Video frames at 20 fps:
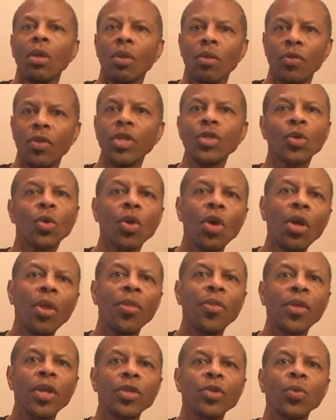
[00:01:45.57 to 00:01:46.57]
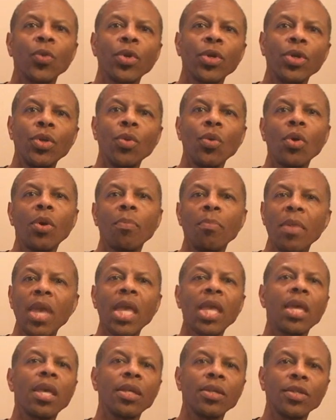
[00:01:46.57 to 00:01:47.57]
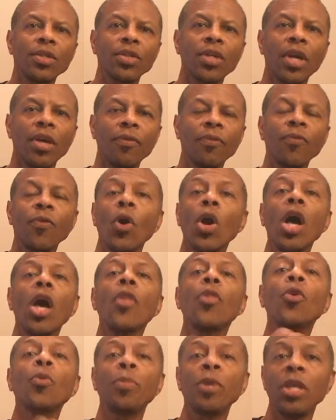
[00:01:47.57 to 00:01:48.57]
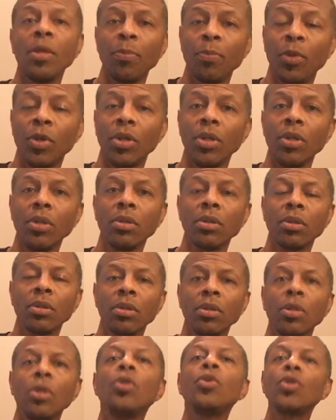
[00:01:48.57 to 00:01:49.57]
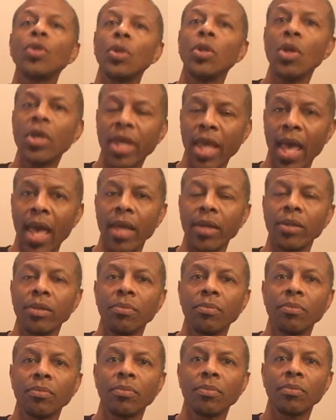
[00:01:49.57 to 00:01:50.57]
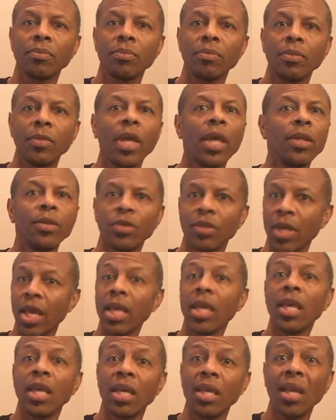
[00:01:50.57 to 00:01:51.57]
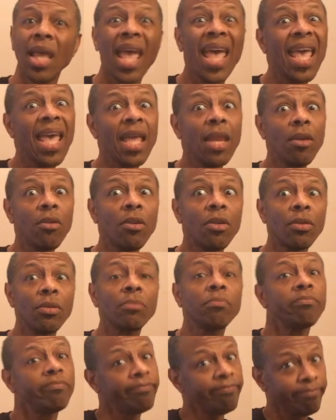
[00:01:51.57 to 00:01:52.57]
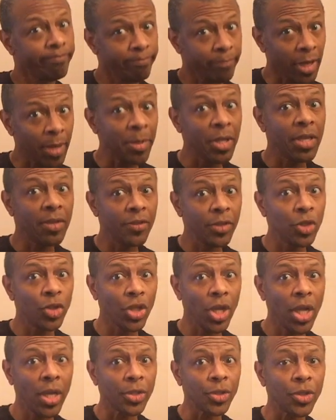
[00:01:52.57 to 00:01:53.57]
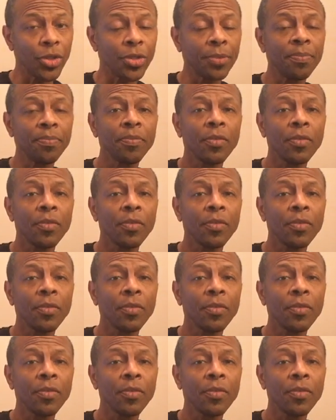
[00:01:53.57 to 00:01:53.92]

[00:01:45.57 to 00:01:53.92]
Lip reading: these are all things where you're making stuff for other people to look at and take in and maybe even judge.